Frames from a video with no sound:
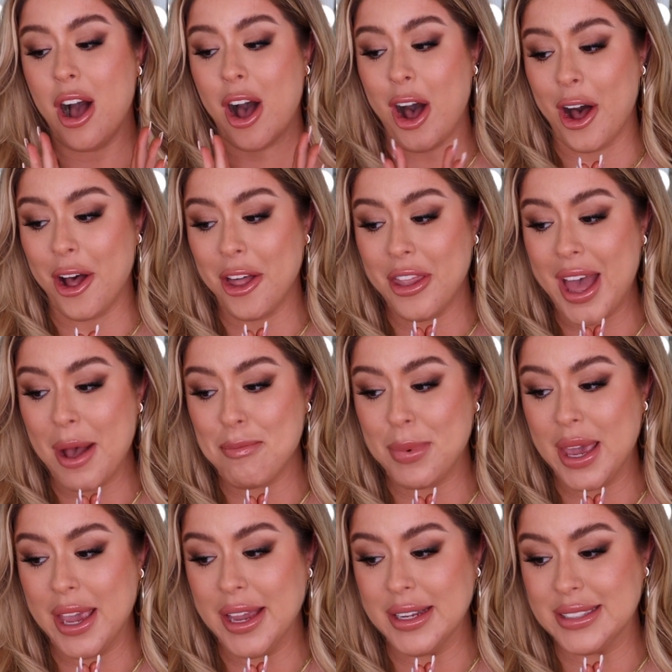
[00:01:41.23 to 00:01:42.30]
All that
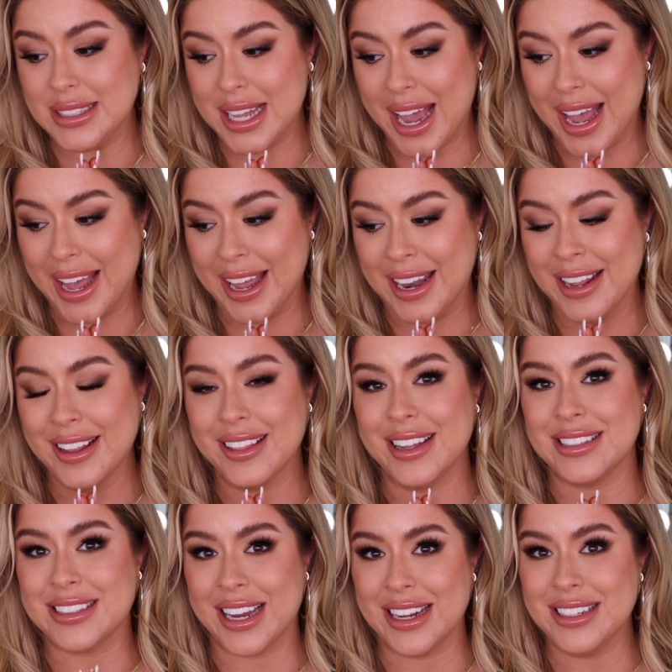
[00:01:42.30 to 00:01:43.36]
being said,
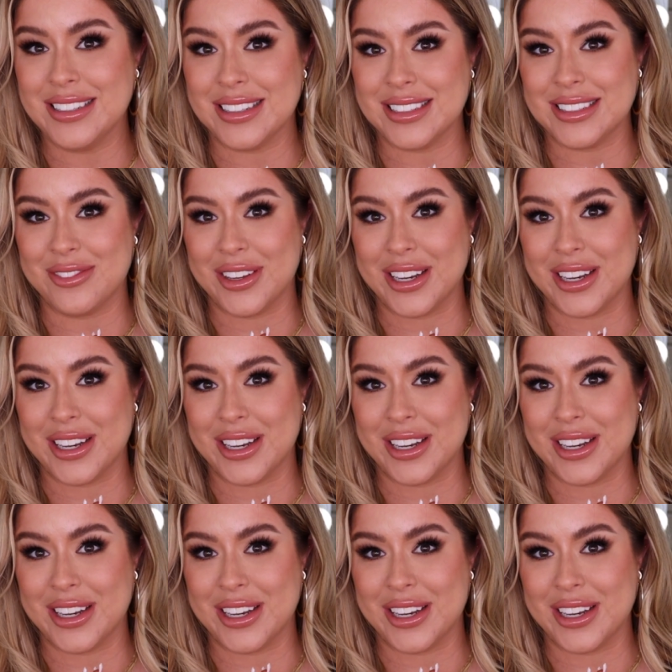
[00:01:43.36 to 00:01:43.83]
let's get into this